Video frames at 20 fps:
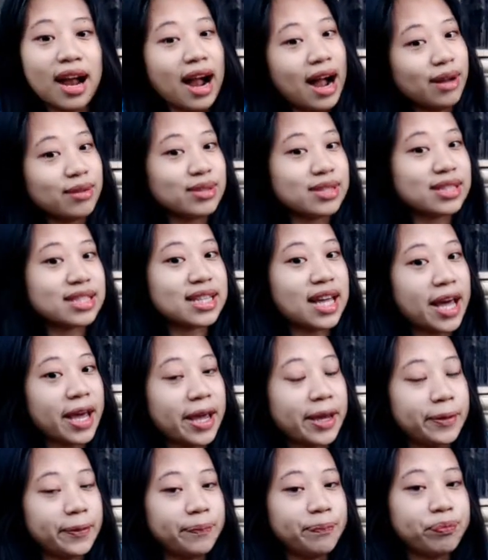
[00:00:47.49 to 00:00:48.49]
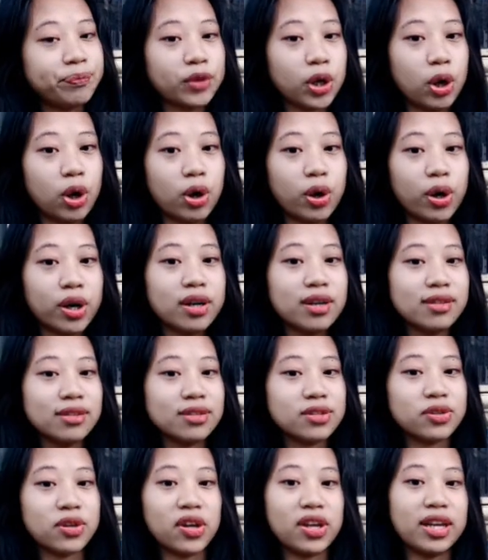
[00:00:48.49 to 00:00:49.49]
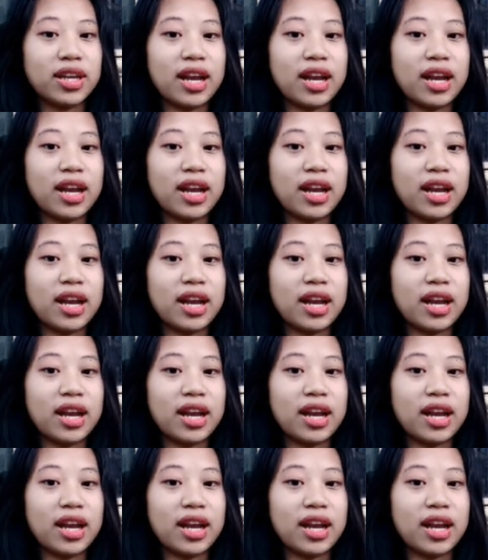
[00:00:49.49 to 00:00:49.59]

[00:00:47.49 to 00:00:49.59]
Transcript: outside or to,